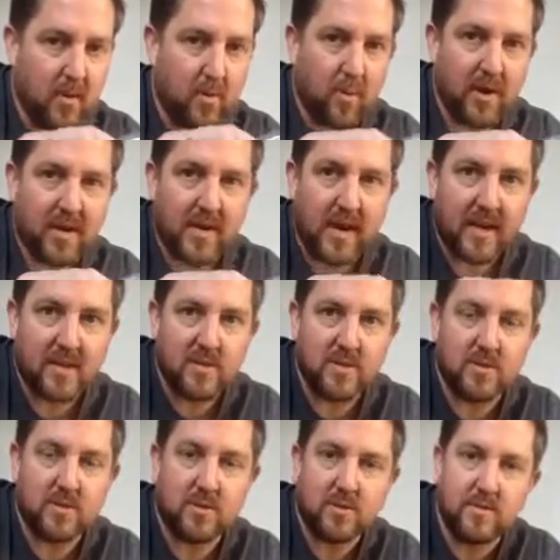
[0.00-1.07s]
One
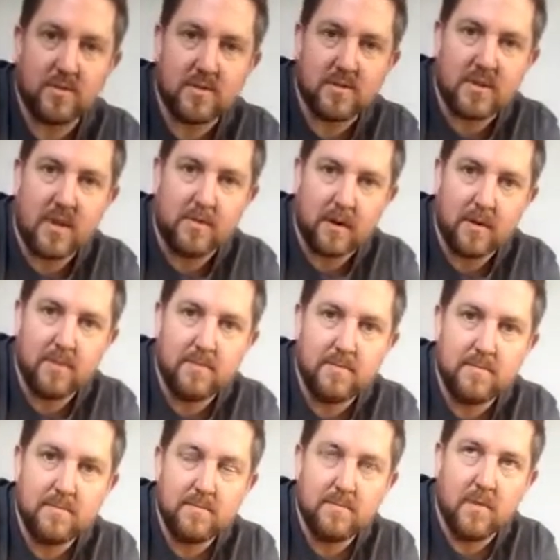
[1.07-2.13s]
occasion during the summer,
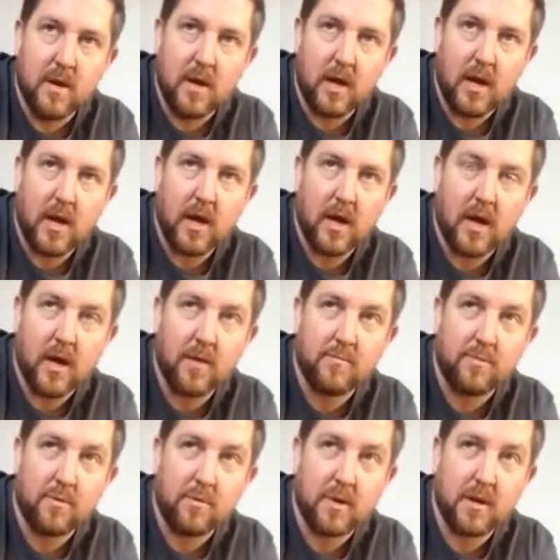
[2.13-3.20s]

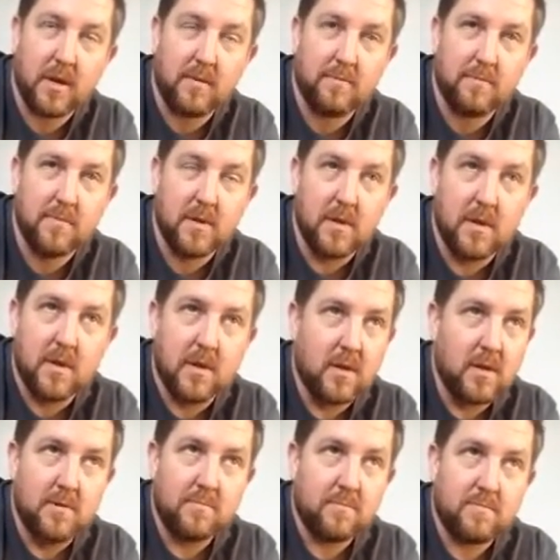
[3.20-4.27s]
probably
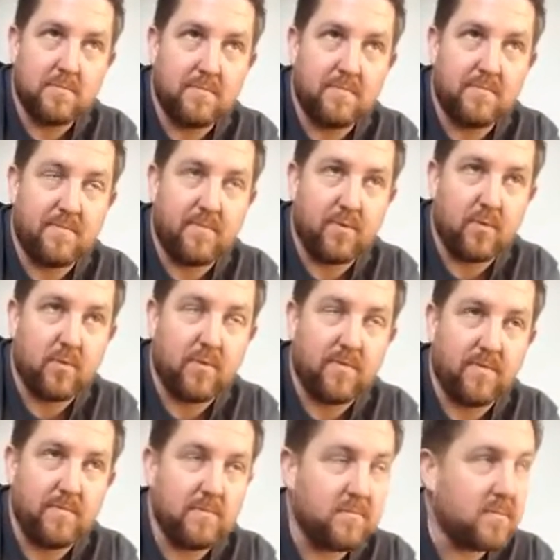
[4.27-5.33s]
for
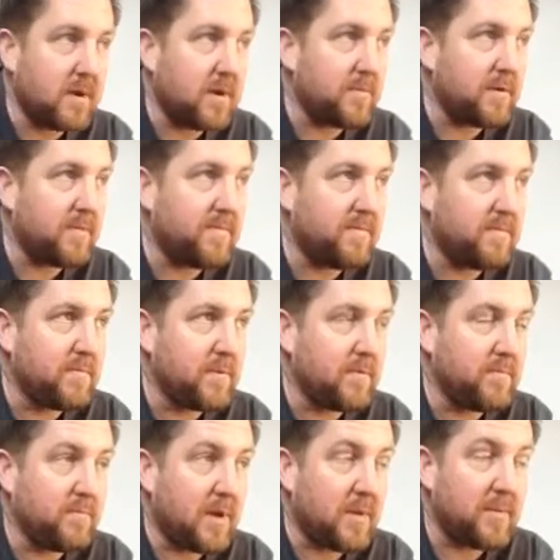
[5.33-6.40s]

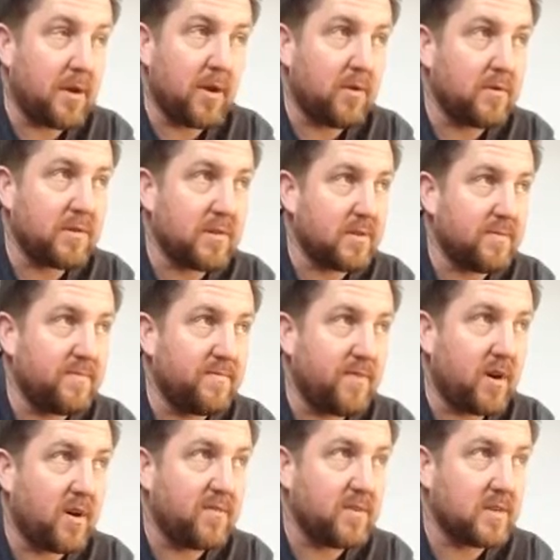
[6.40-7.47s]
maybe longer than
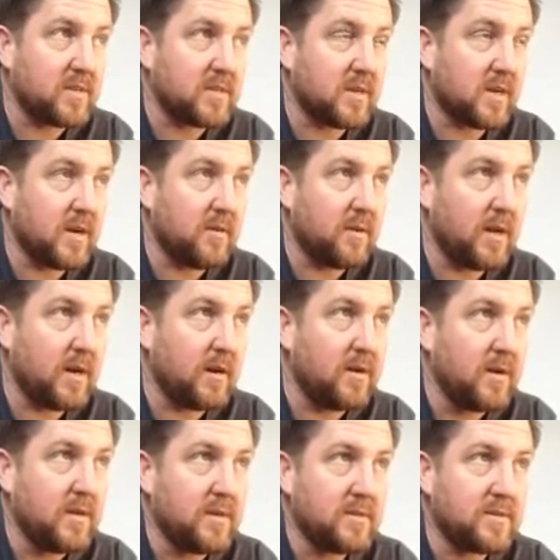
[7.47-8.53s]
5 years ago now,
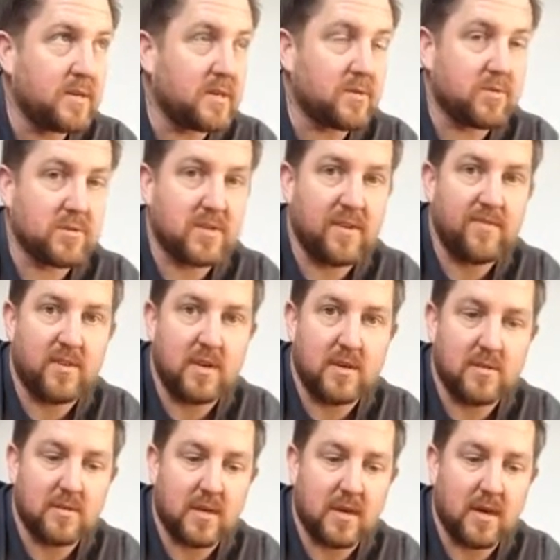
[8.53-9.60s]
6 or 7
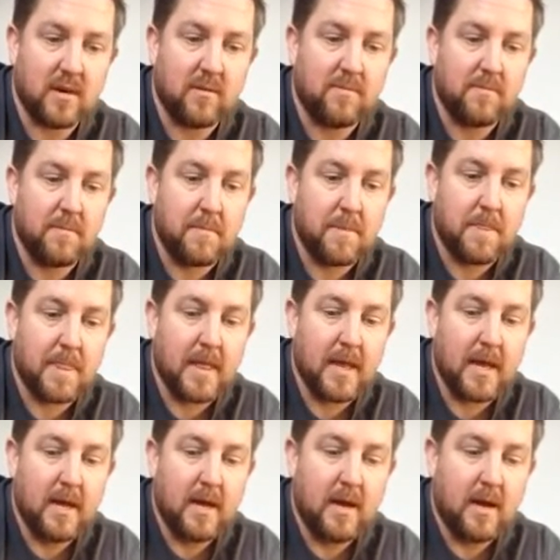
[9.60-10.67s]
years ago,
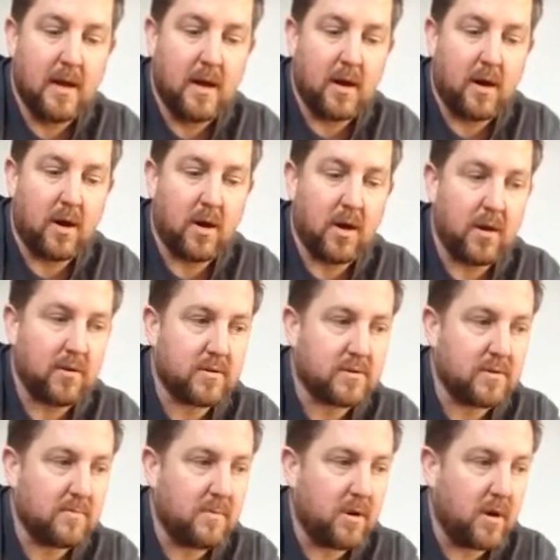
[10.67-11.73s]
I
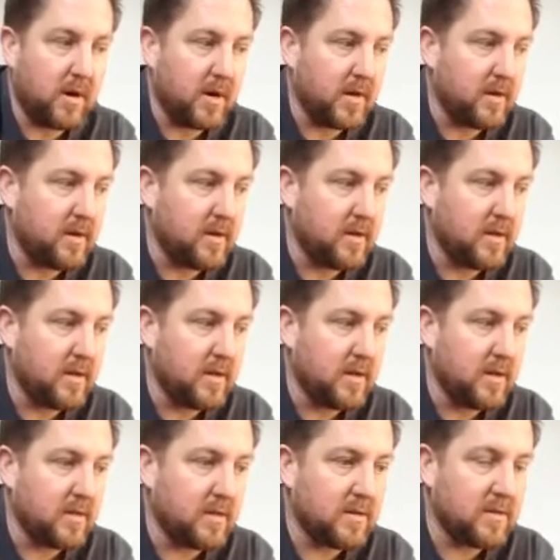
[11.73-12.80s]
looked at my
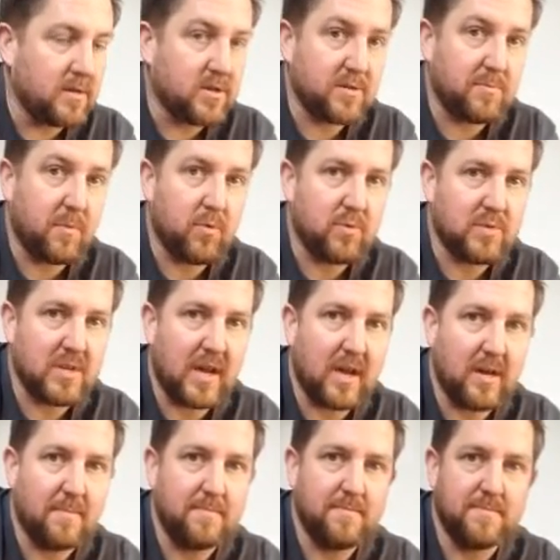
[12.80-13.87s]
small
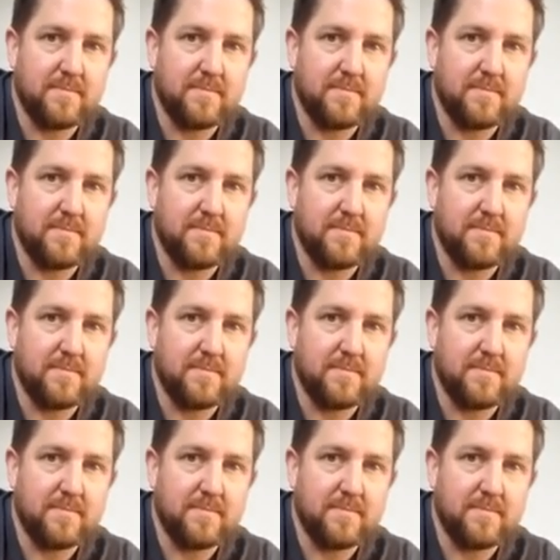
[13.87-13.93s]
cellar